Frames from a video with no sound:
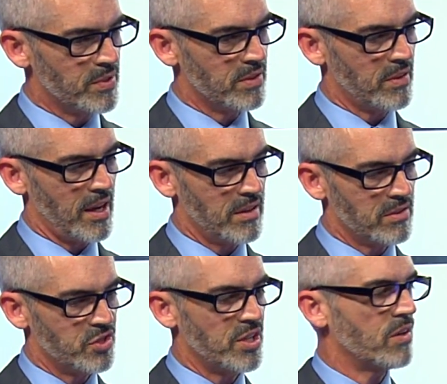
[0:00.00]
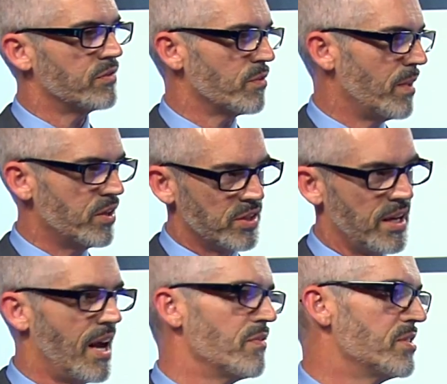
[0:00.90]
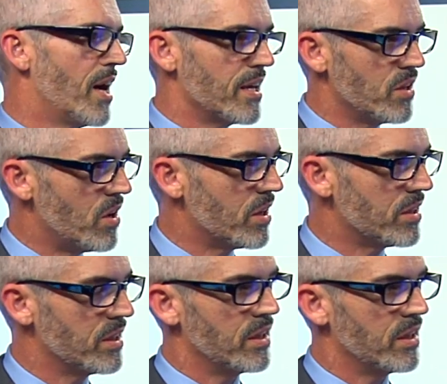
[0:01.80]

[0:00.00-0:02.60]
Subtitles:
and share information and have the dialogue